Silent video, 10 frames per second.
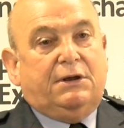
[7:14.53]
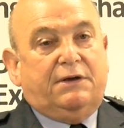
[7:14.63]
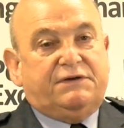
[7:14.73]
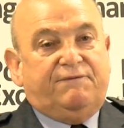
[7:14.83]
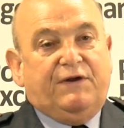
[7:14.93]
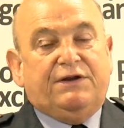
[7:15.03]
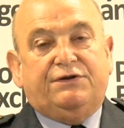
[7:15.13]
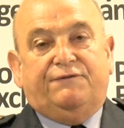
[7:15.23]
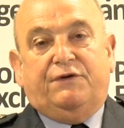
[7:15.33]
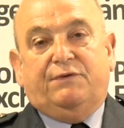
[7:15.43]
I was in
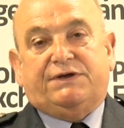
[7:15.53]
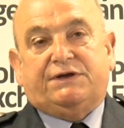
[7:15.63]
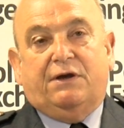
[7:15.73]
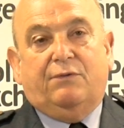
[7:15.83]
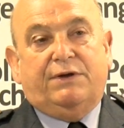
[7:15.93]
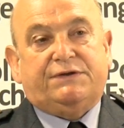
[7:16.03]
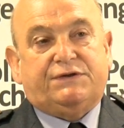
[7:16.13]
Finland a few weeks ago and went